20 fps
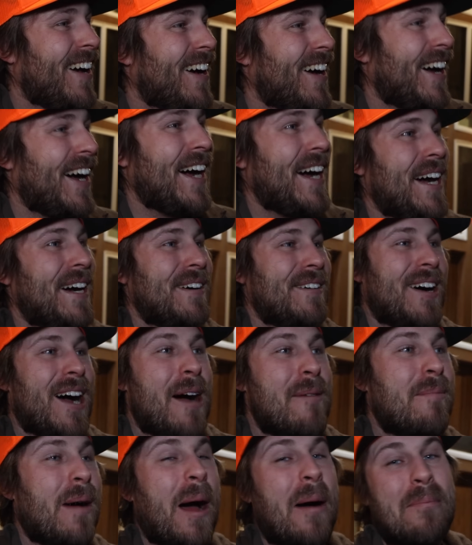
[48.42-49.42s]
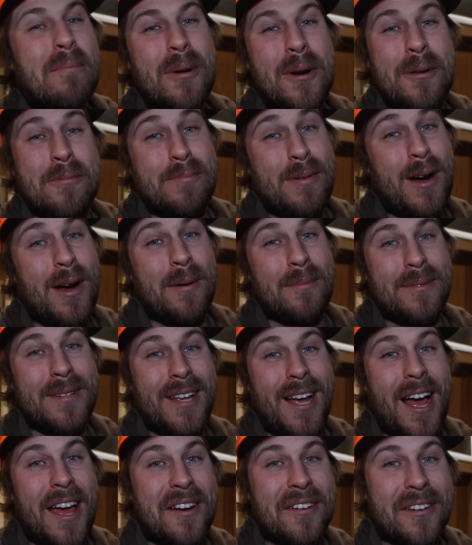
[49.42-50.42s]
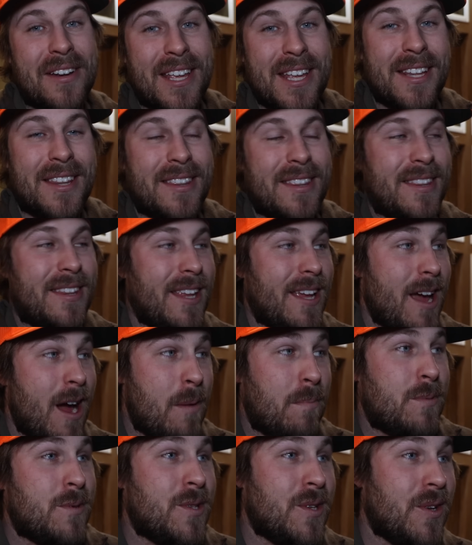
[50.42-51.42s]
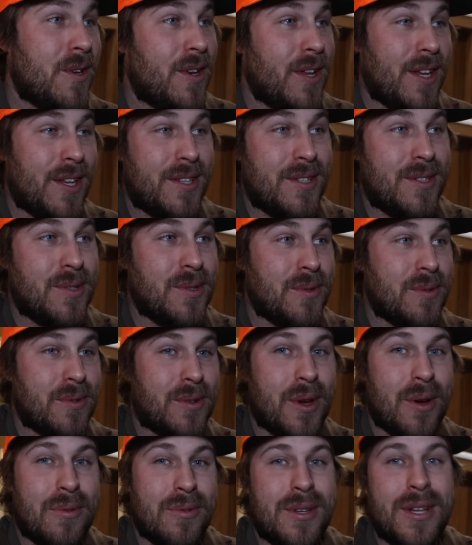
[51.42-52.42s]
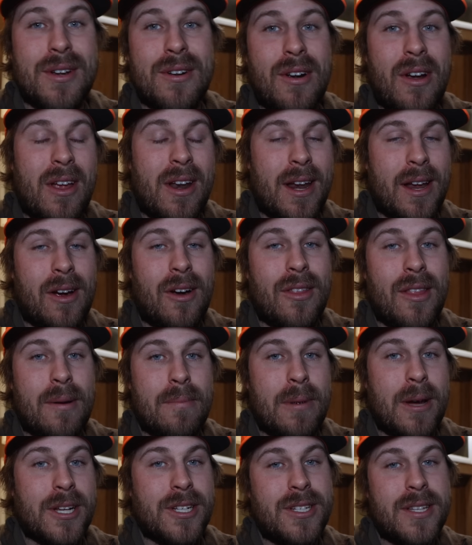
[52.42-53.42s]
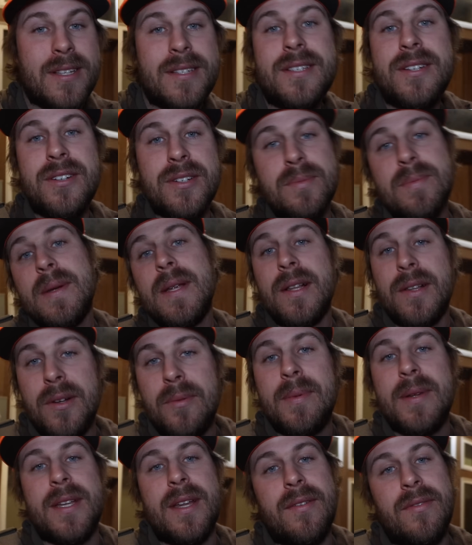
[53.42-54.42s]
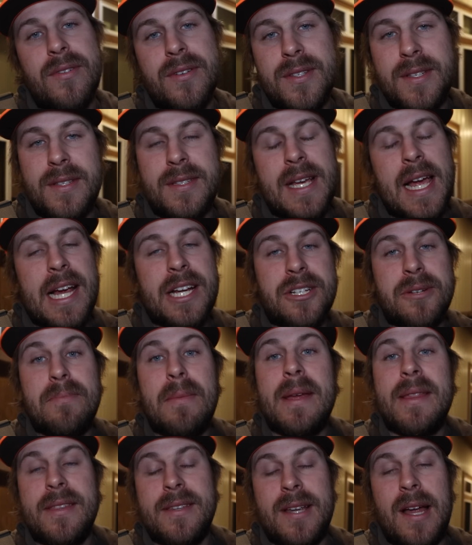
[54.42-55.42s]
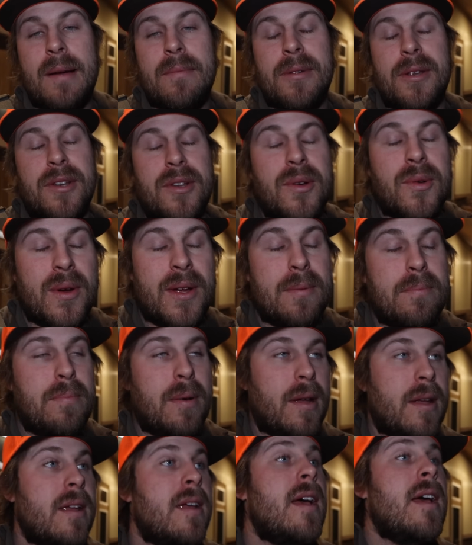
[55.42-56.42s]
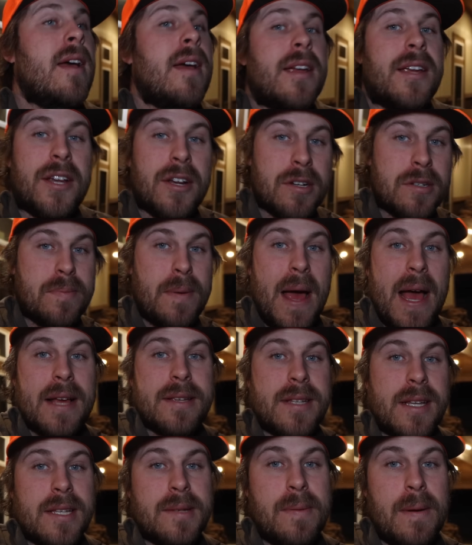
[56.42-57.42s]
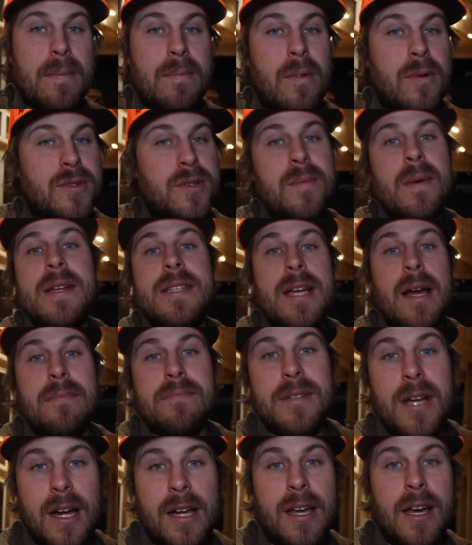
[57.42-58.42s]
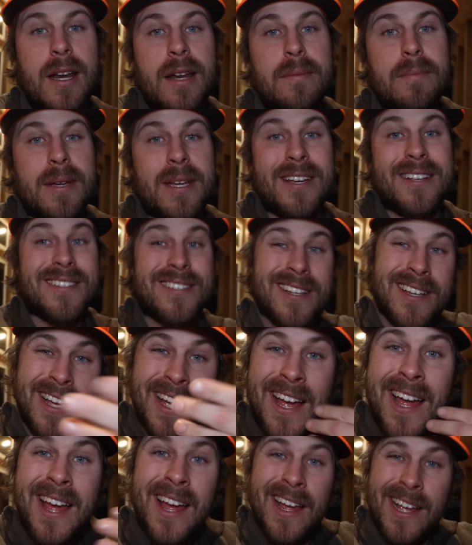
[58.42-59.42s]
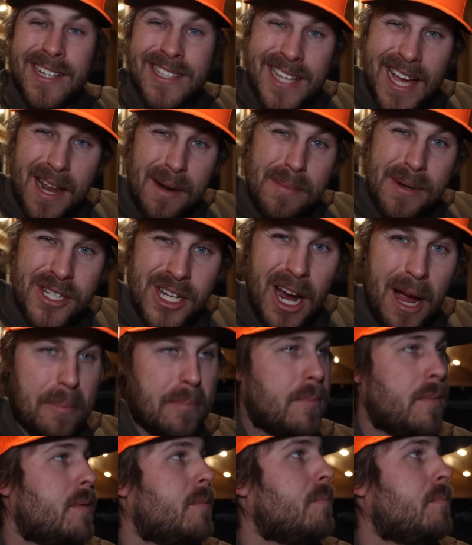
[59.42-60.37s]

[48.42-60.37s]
I'm pretty pumped. I don't get the opportunity to go deer hunting all that much. This year's been a little bit different since I actually made the time to do it. But years past, I spend most of my time duck hunting because it's kind of my job.